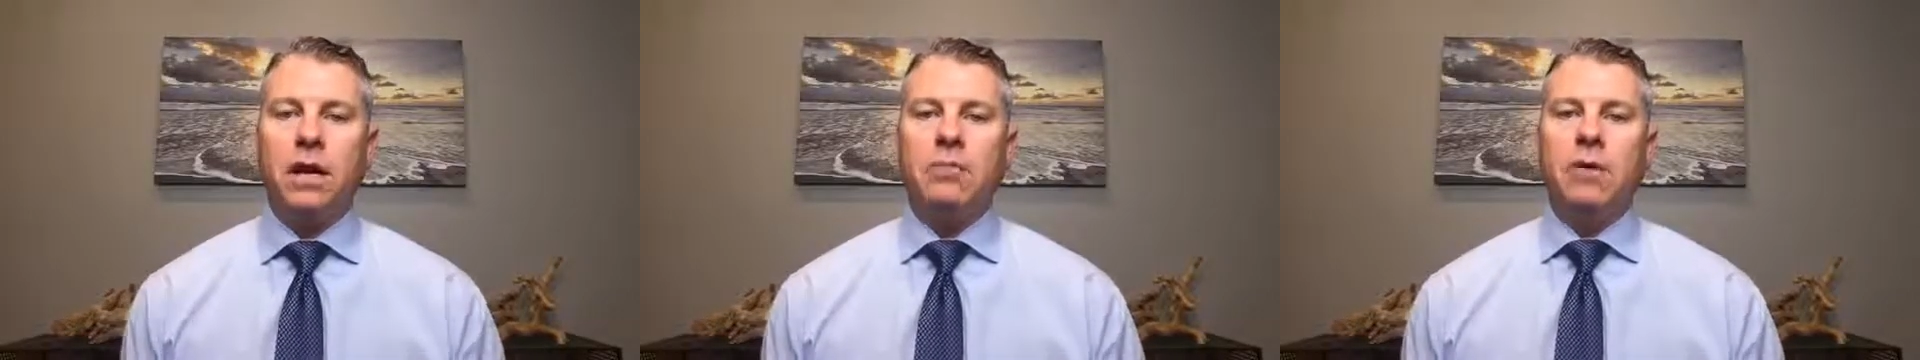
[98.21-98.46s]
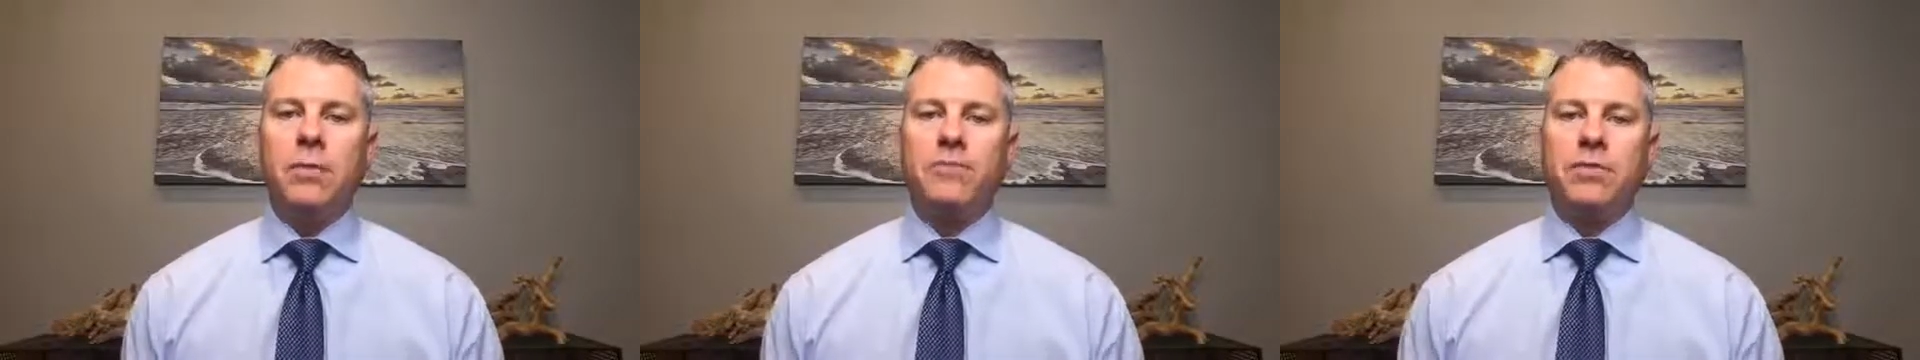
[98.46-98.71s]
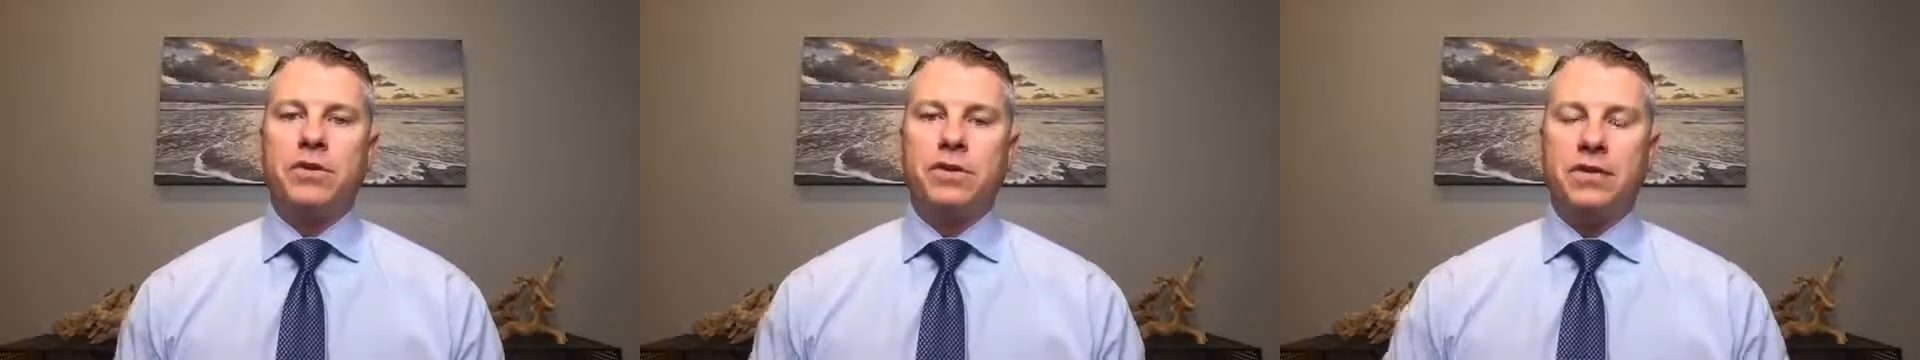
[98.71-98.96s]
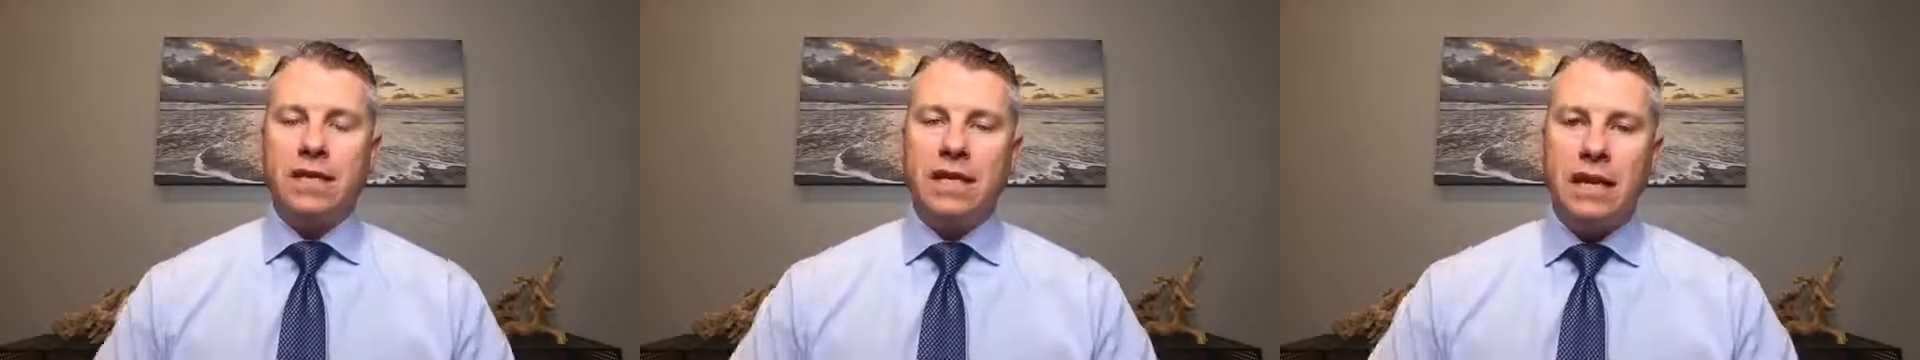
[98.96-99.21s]
But
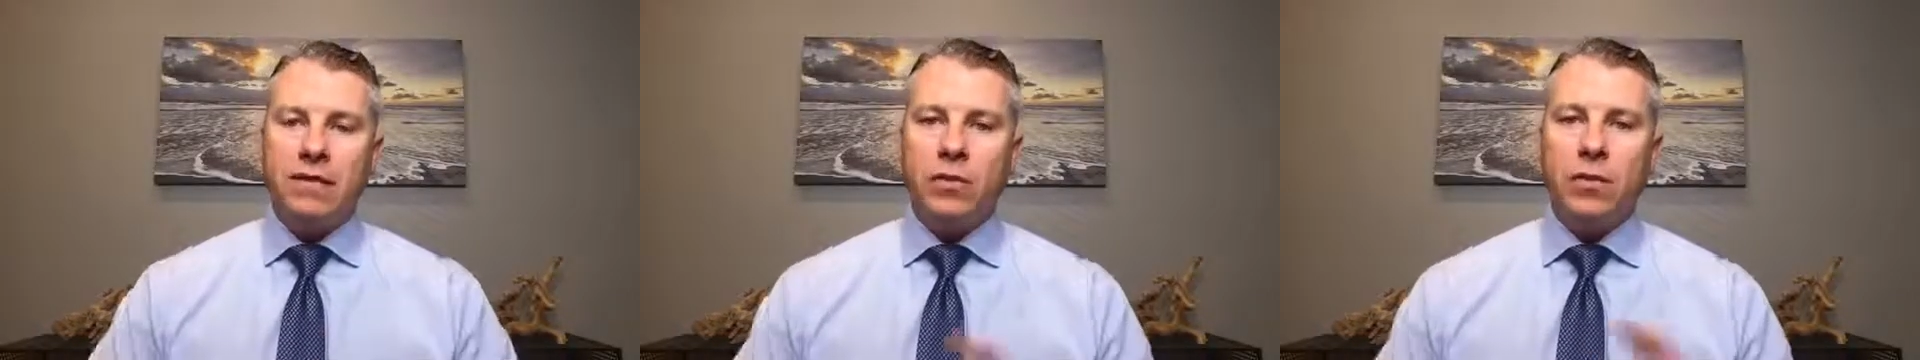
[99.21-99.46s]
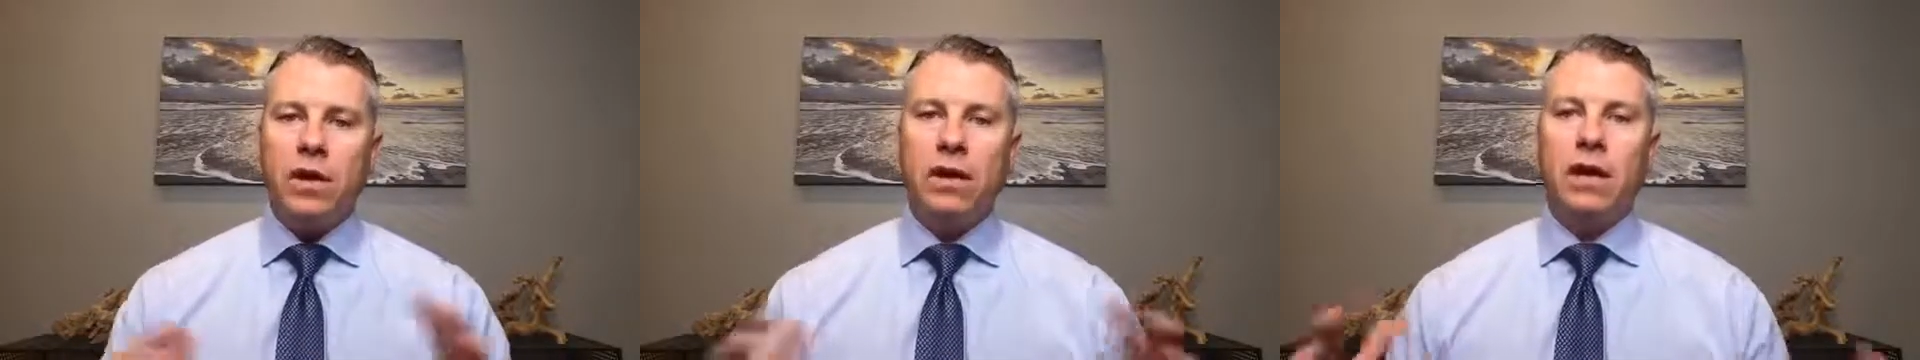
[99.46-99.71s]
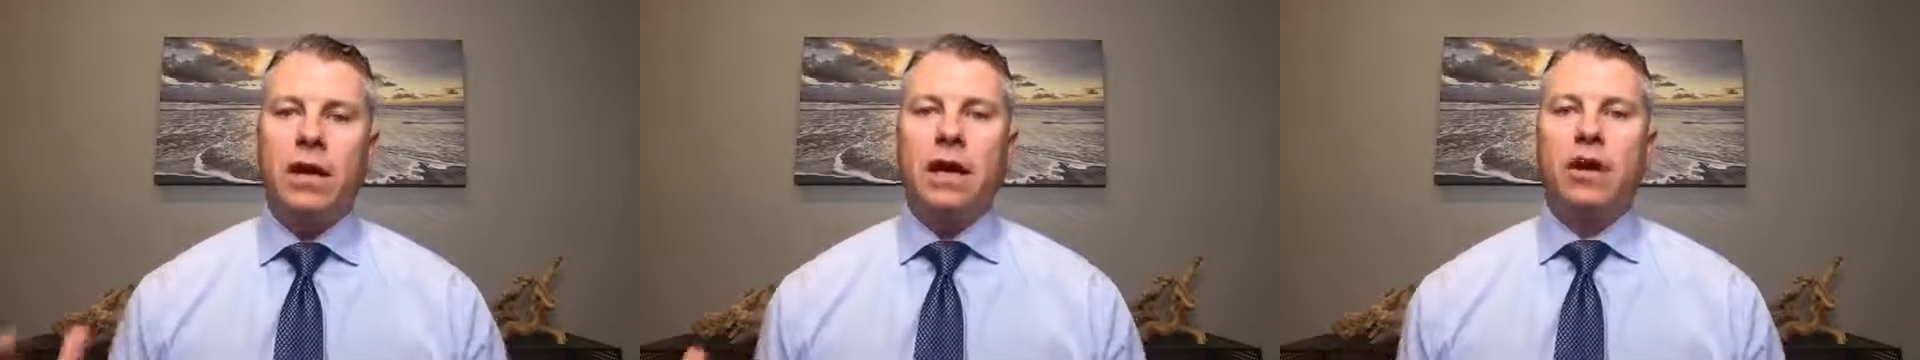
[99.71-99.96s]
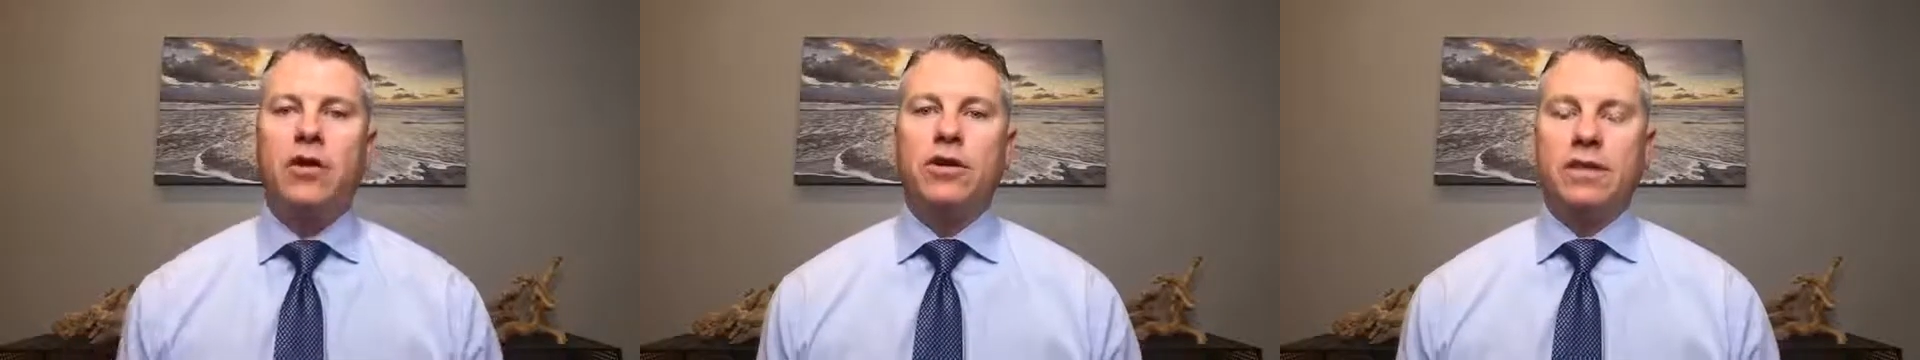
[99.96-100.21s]
just to give you an
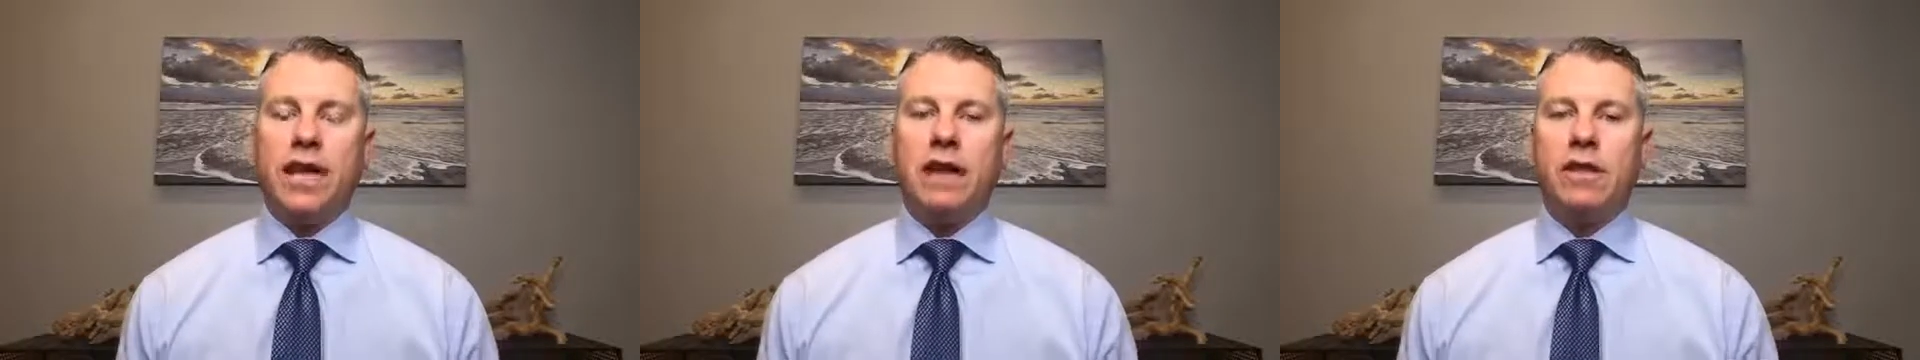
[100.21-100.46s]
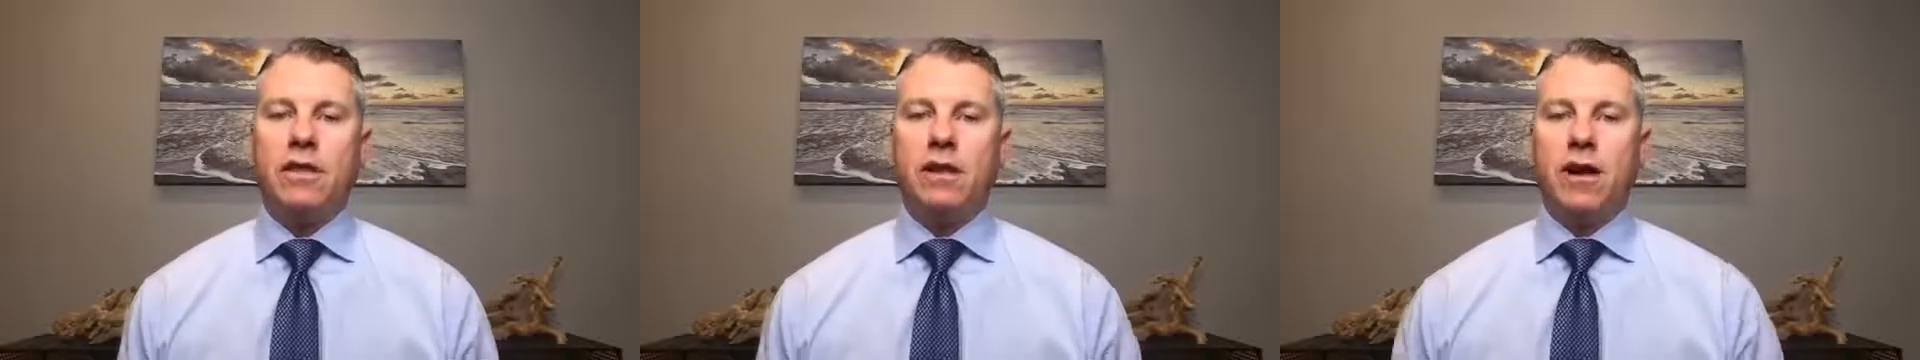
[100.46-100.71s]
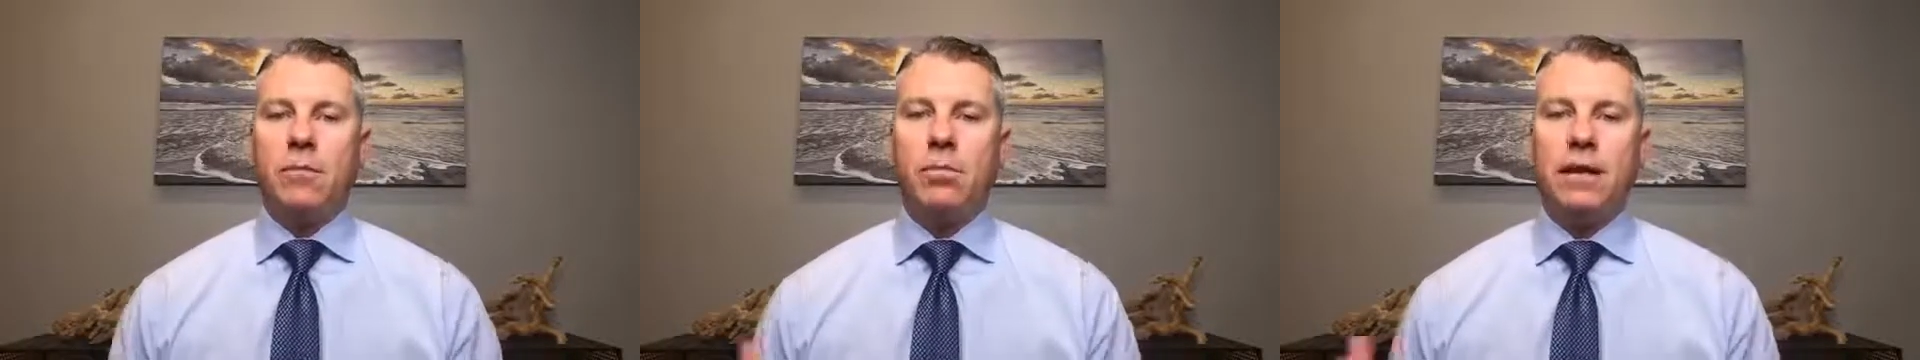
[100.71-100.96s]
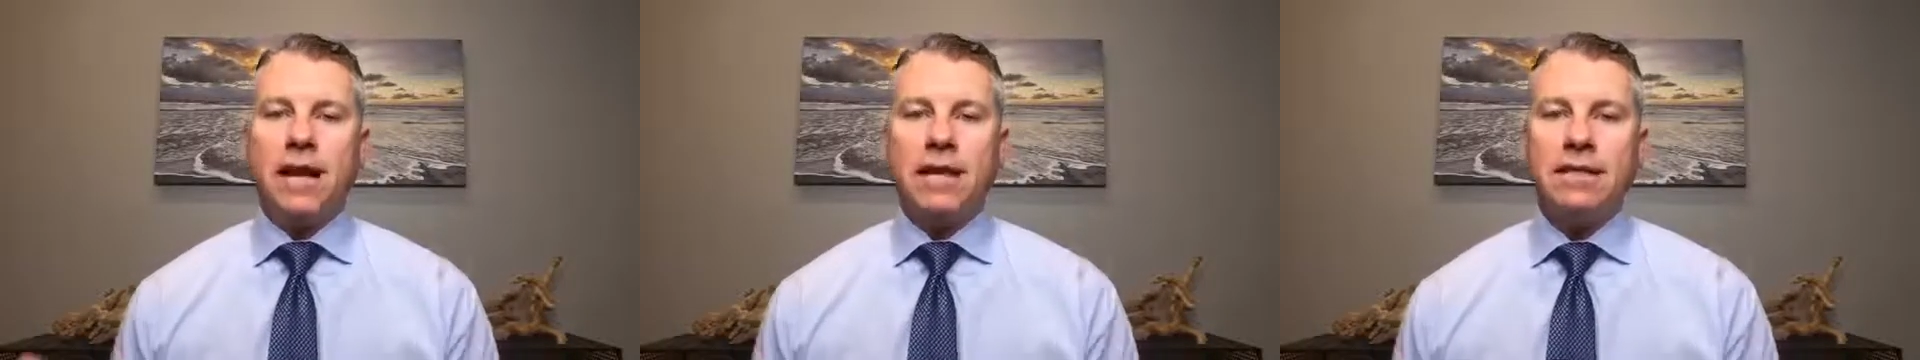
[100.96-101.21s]
understanding of the
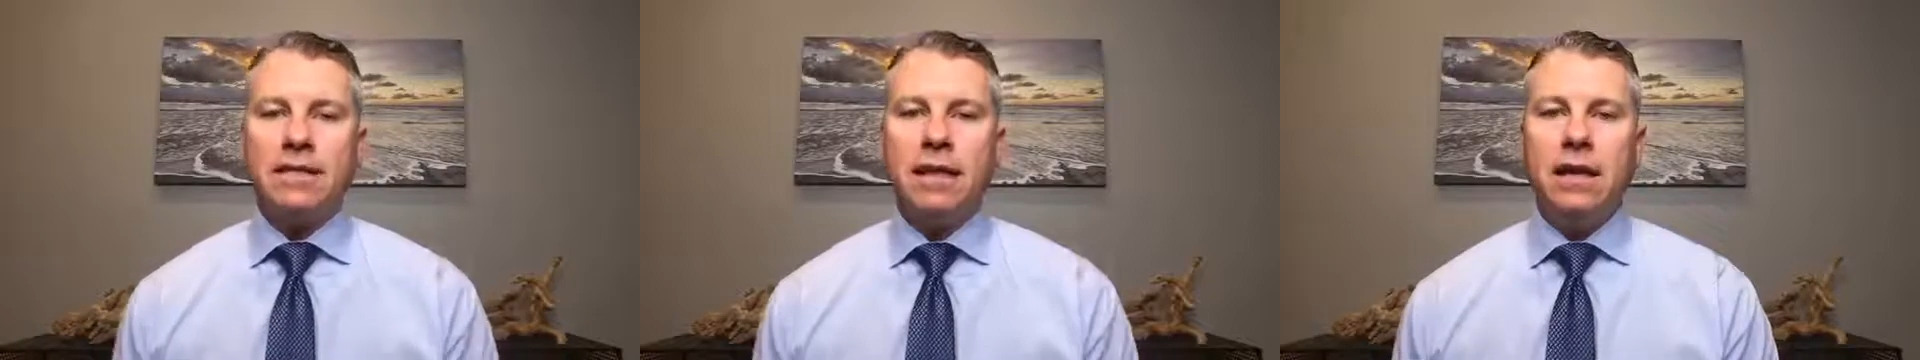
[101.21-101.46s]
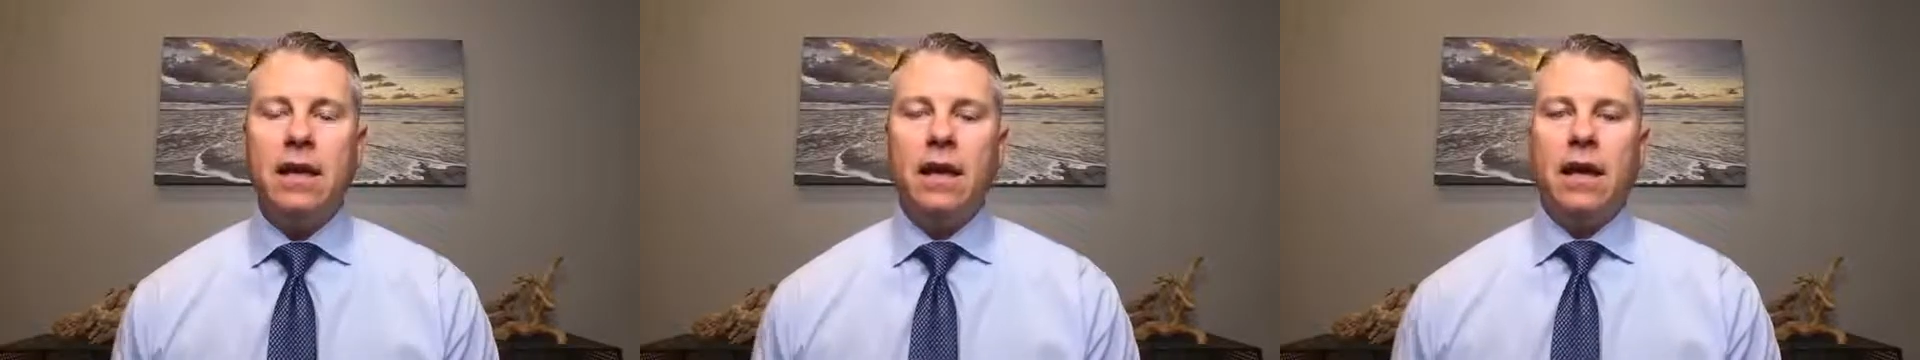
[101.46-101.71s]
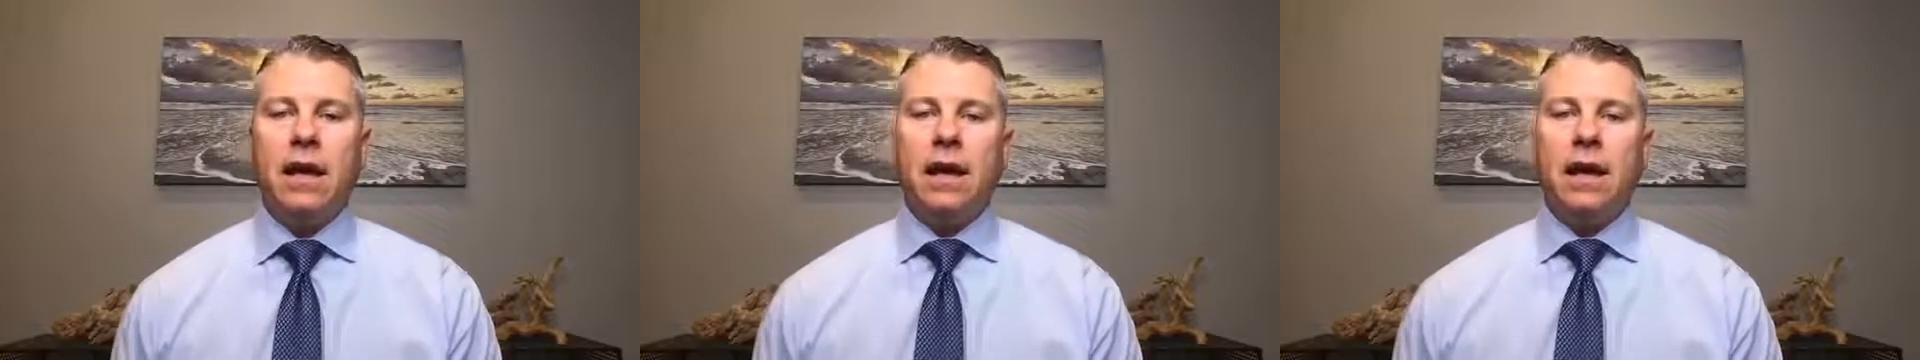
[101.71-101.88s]
complexity